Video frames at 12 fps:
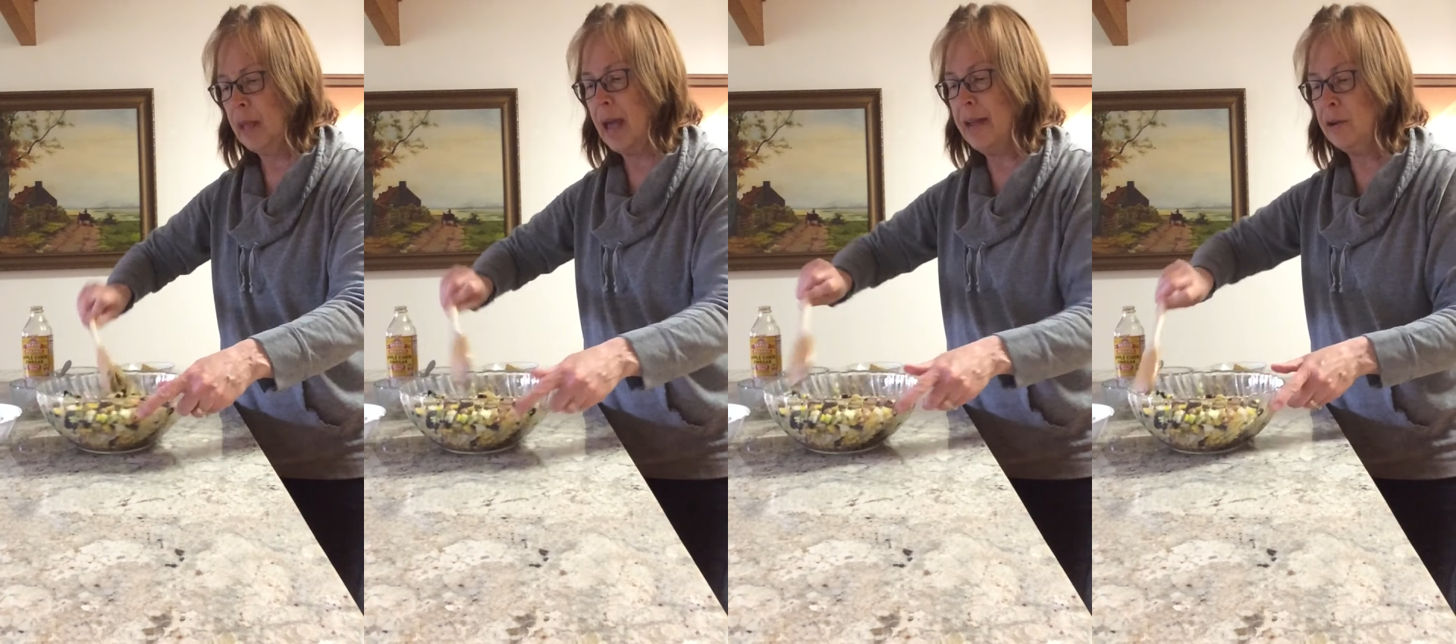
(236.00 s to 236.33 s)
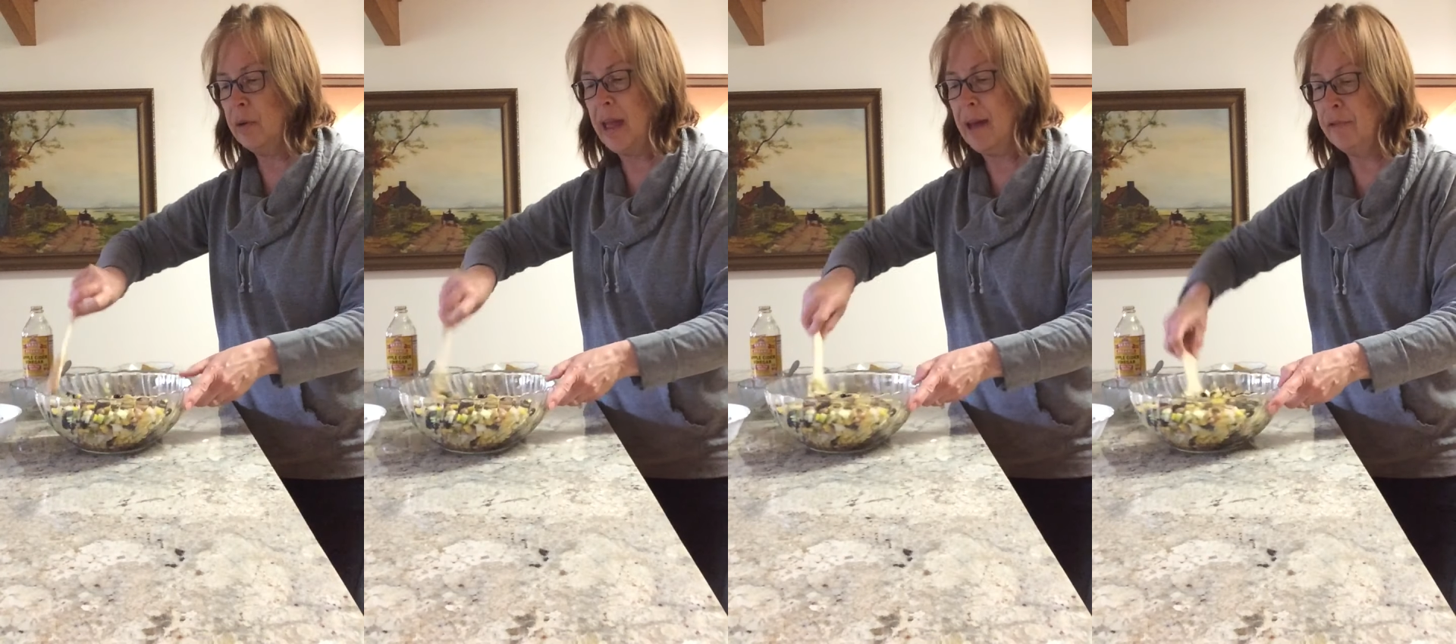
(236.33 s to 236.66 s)
I
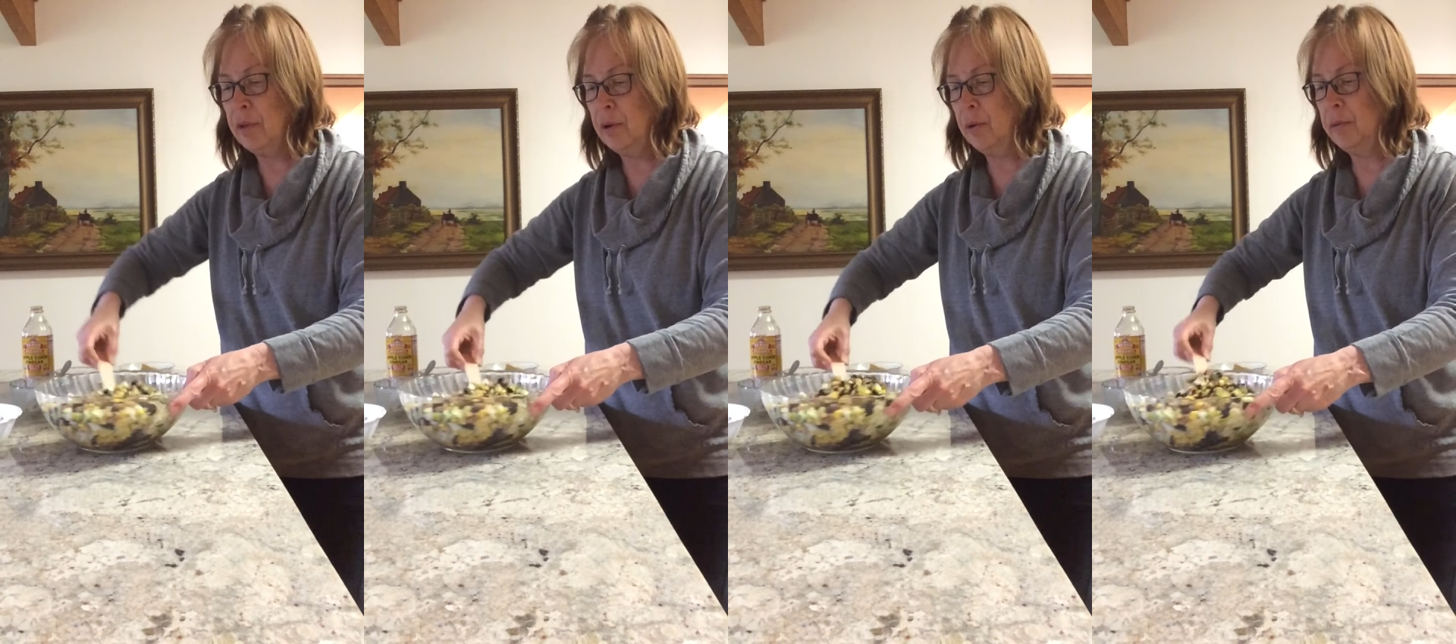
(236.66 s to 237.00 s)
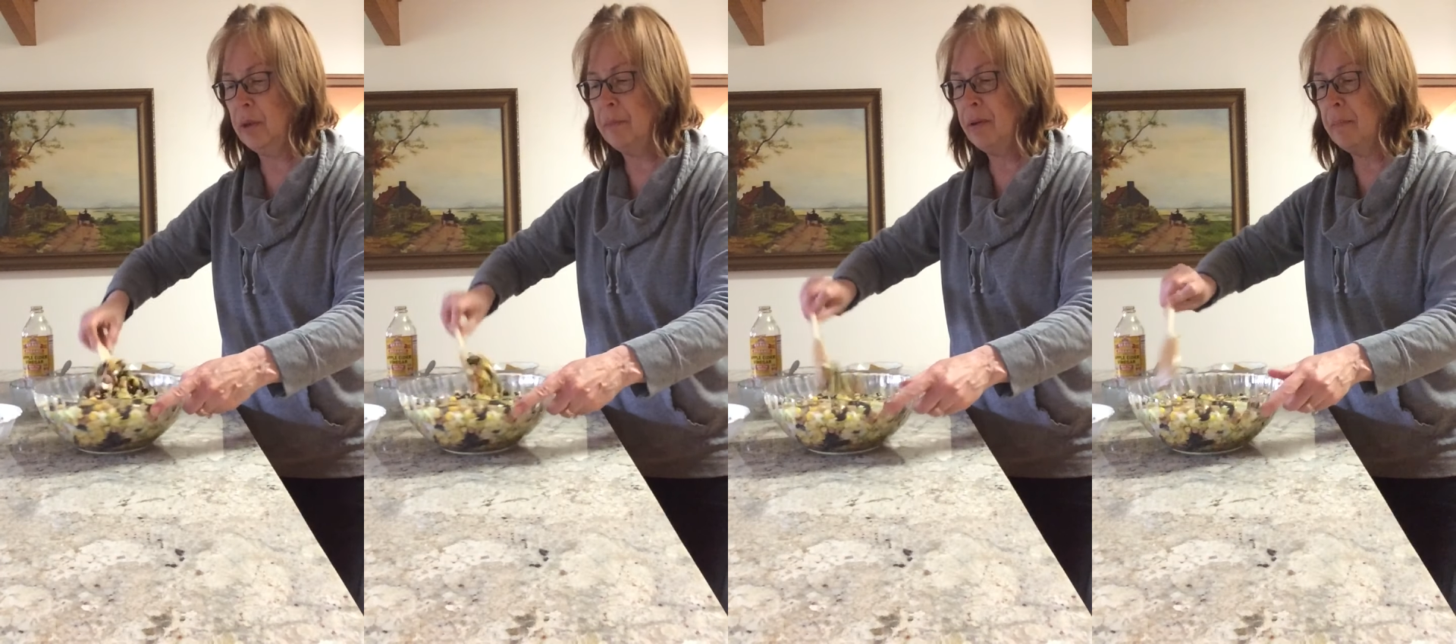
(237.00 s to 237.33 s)
don't have
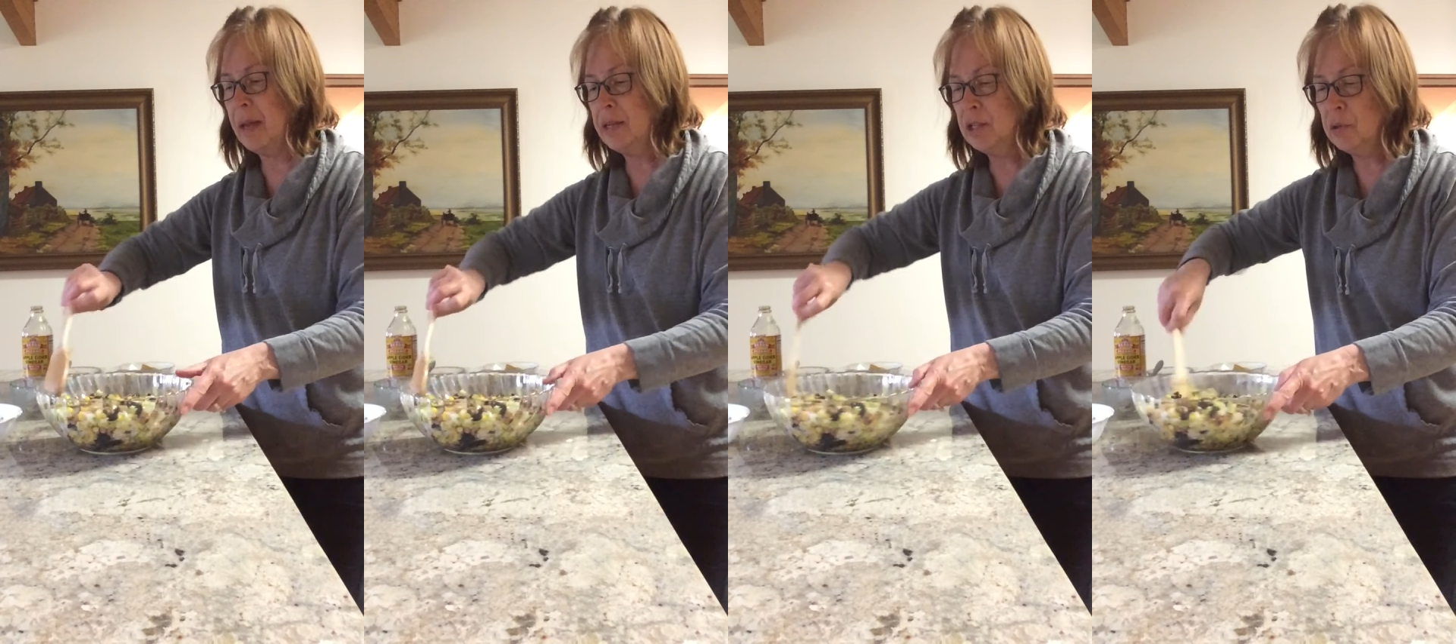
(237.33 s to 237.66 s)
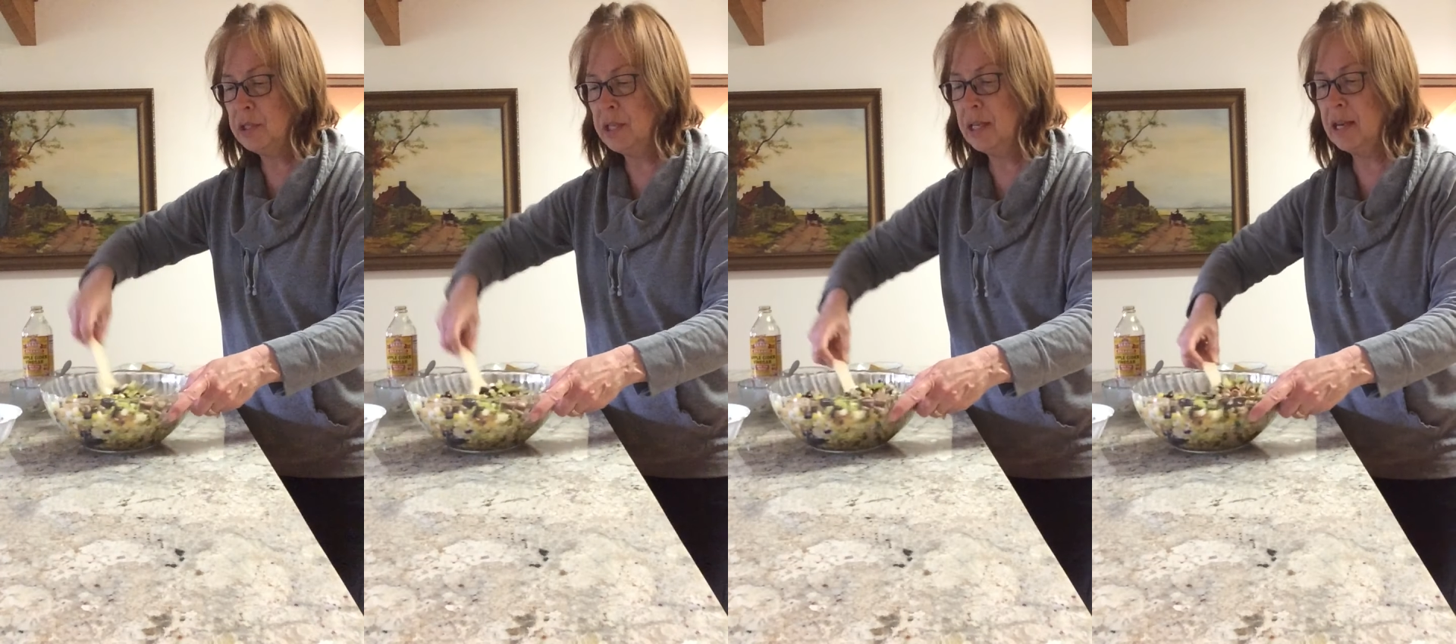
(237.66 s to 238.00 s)
the
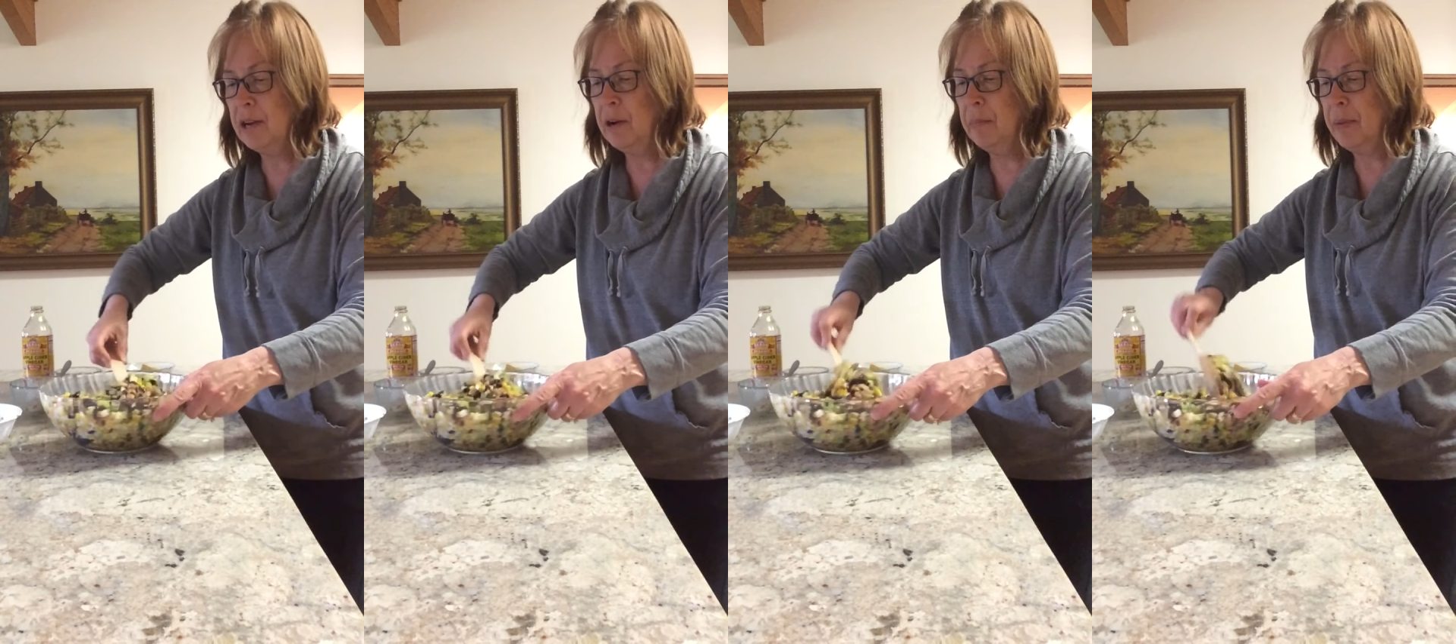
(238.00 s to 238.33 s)
pimentos in here,